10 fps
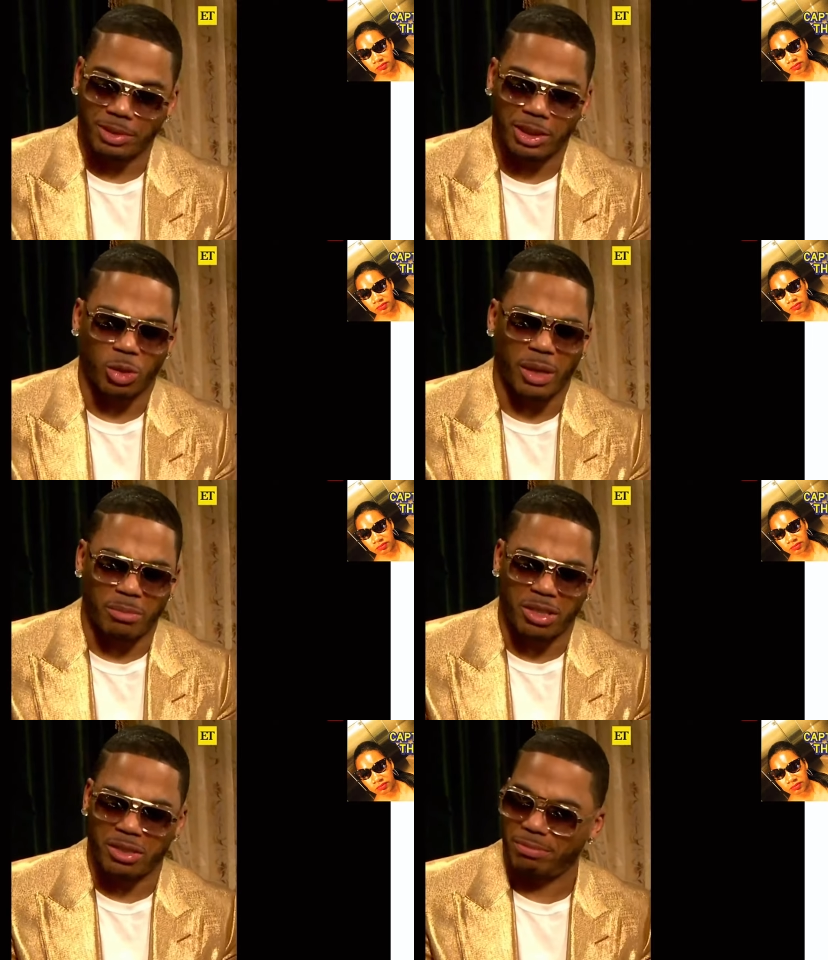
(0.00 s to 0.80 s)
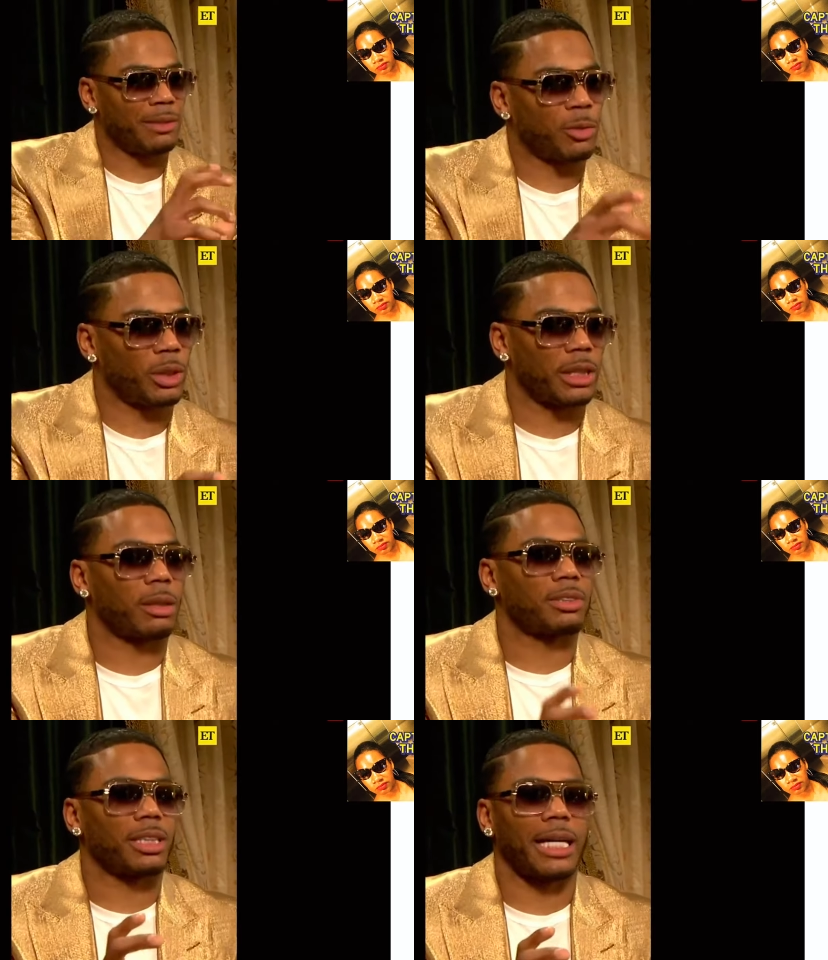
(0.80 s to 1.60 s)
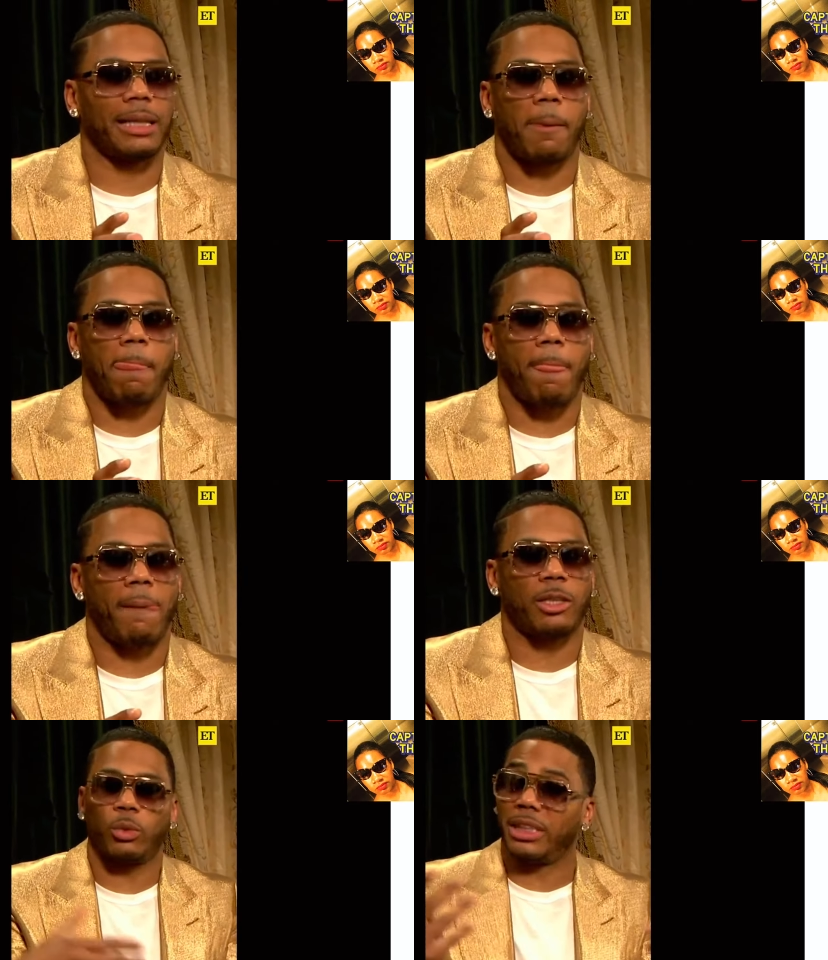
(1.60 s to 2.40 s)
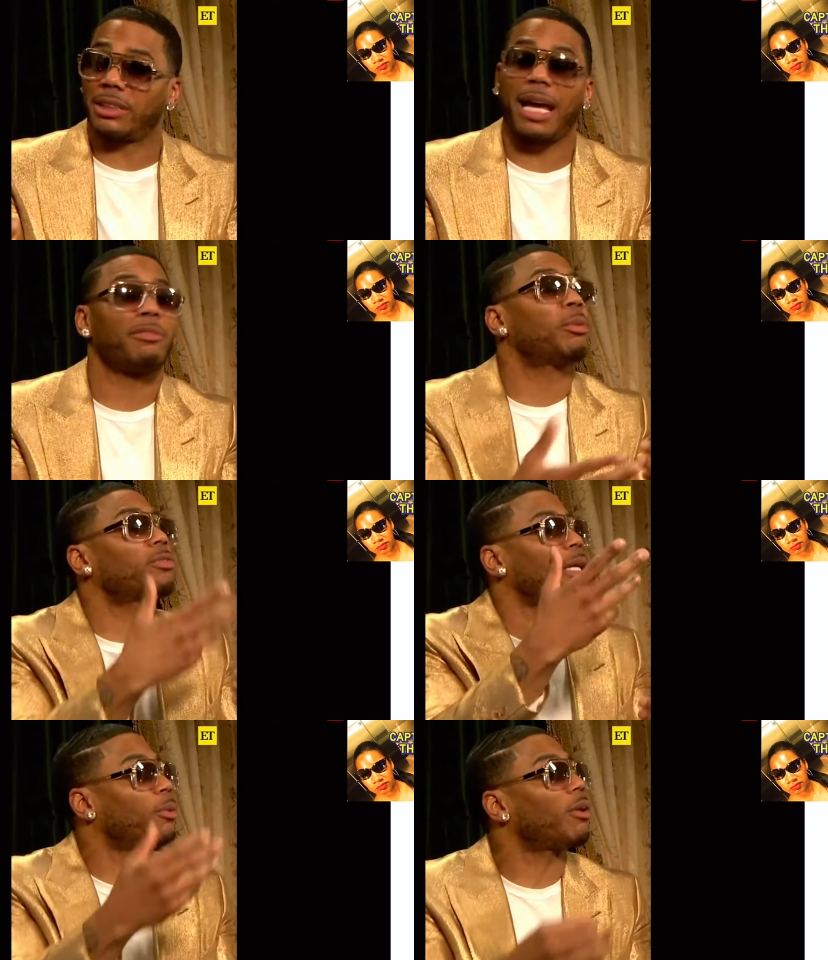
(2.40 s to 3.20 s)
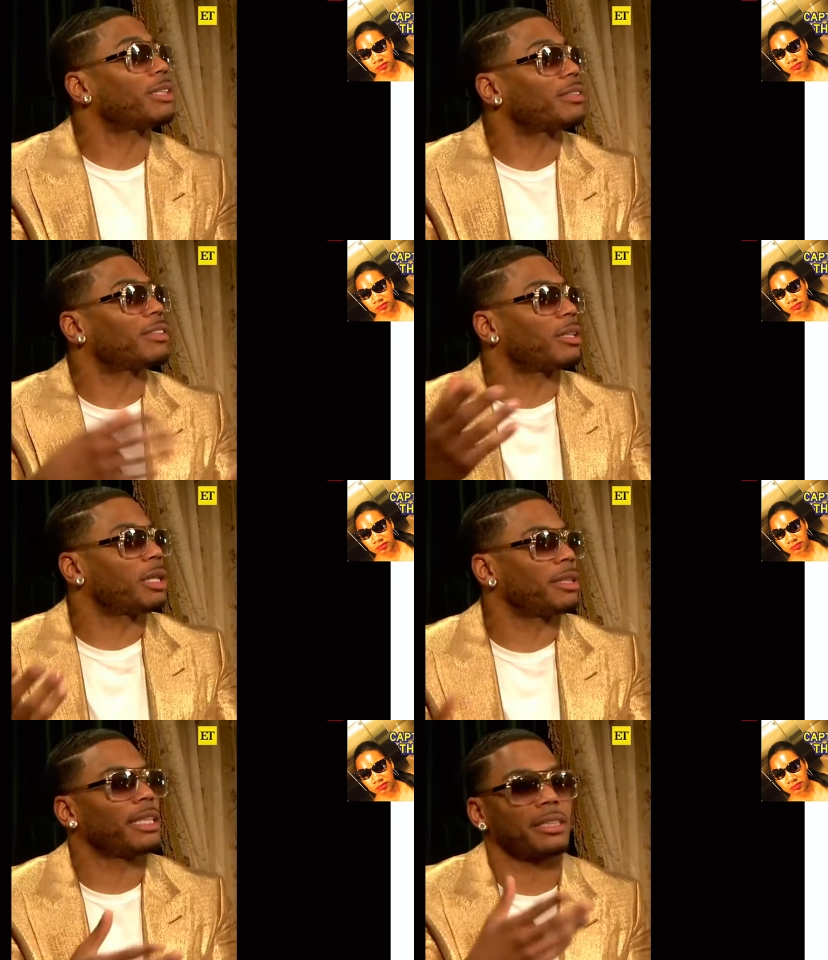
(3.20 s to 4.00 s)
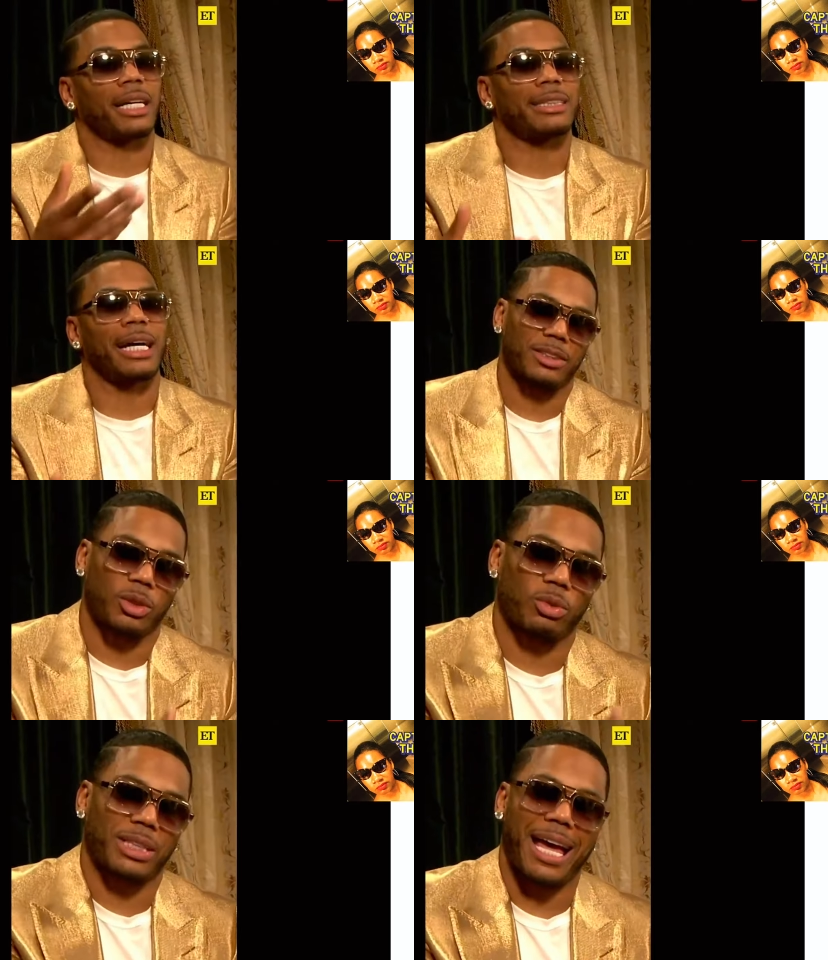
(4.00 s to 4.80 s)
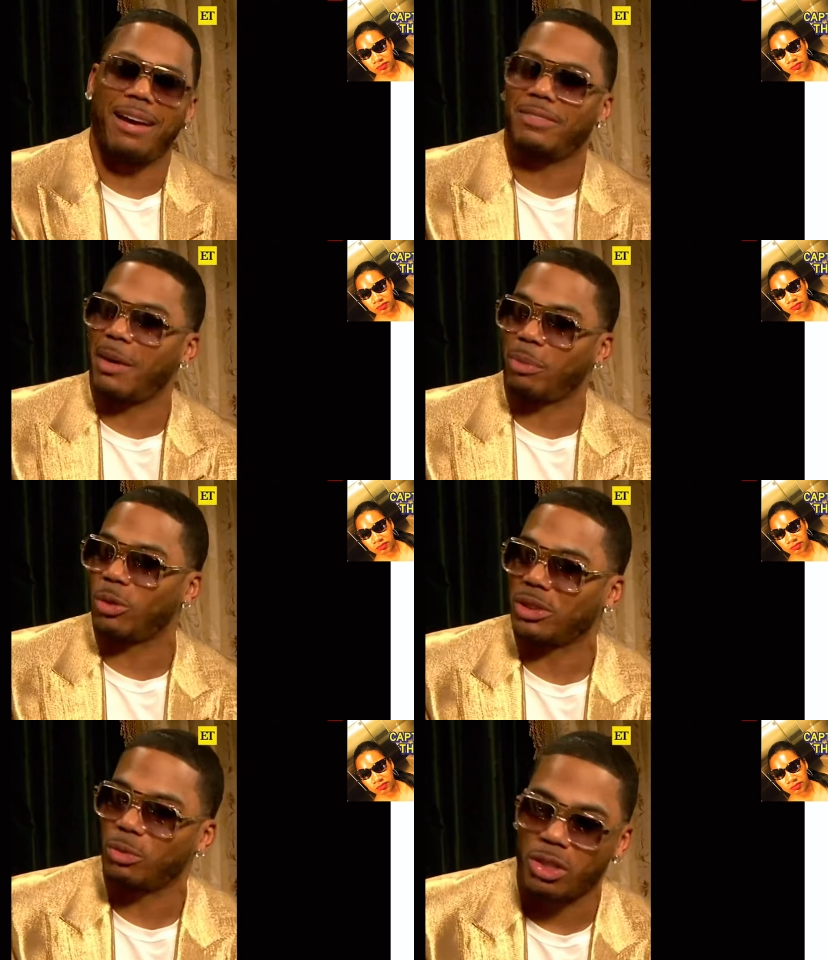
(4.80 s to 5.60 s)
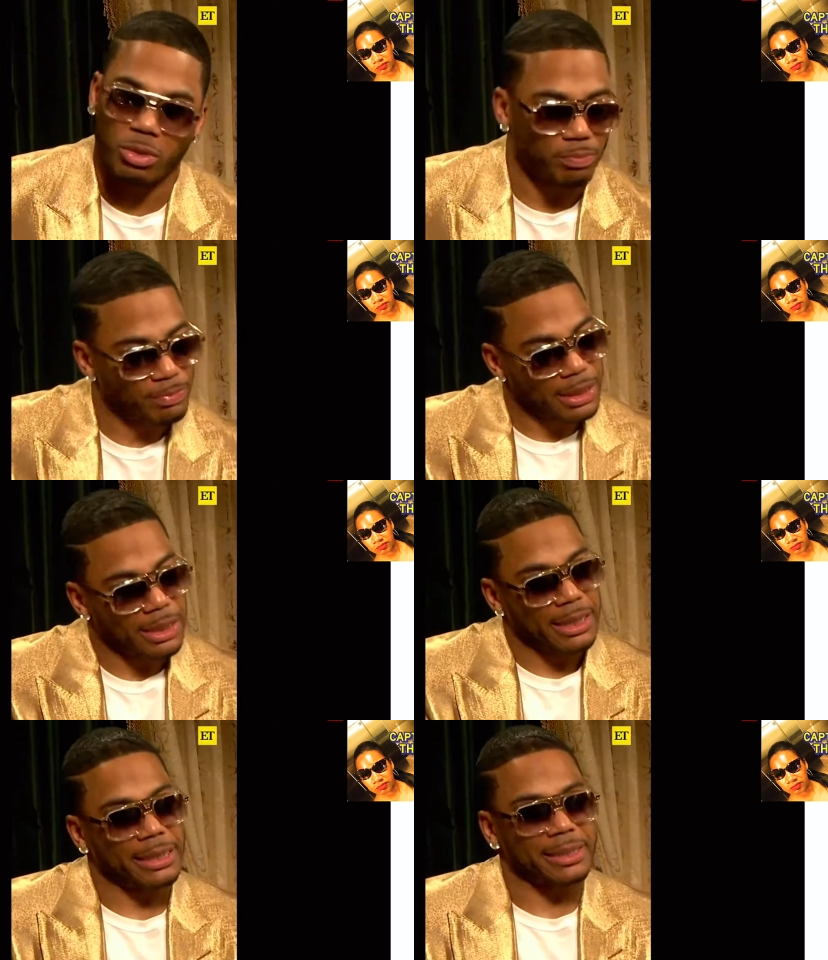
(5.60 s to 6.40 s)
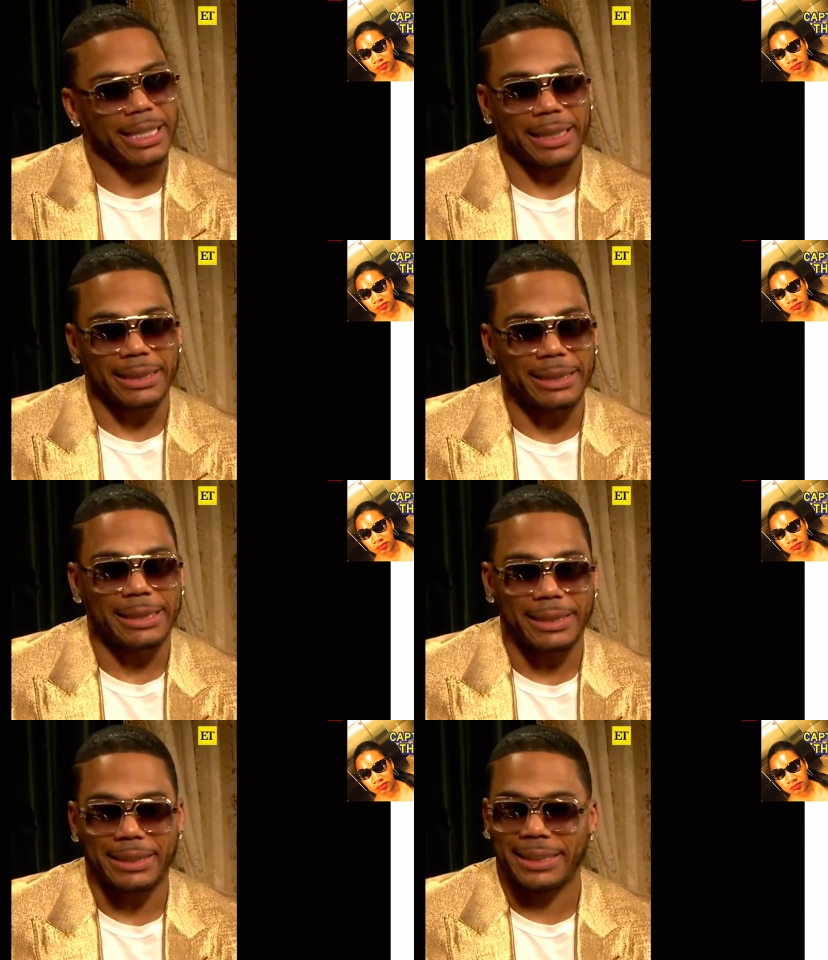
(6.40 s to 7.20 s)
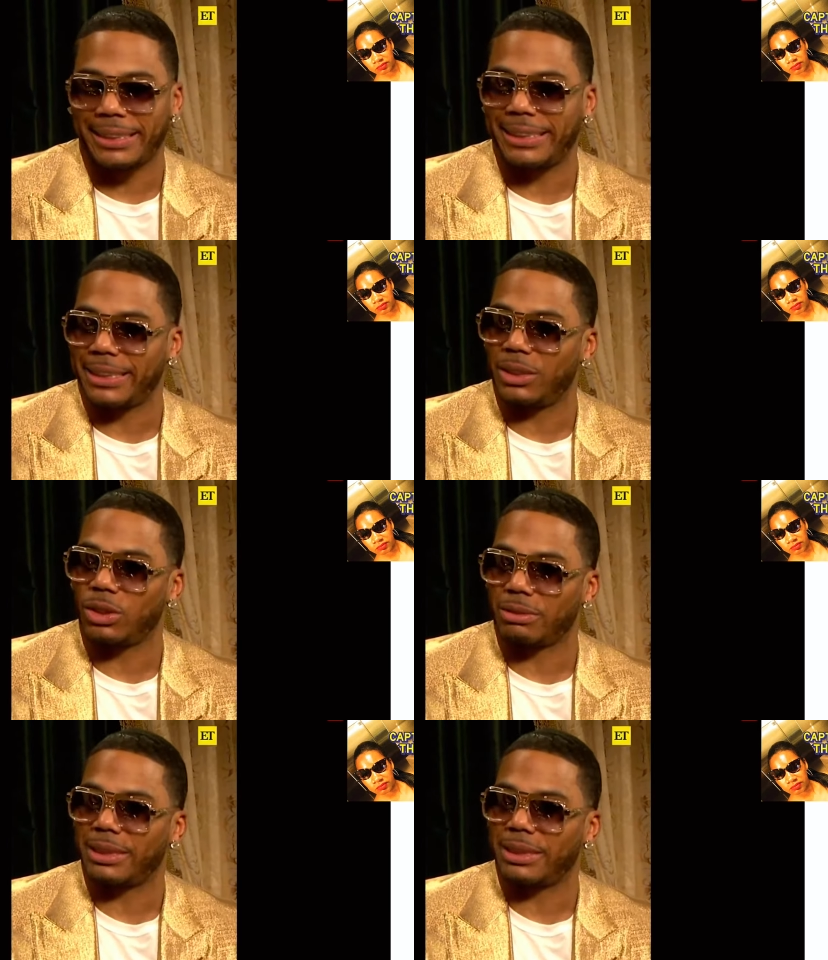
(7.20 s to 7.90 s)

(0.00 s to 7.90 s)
Speaker 1: She's a great mother. Even when it comes to like doing this, having birthday parties and and things like that. So to have that person with you, it's like, yeah, that's it. You know what I'm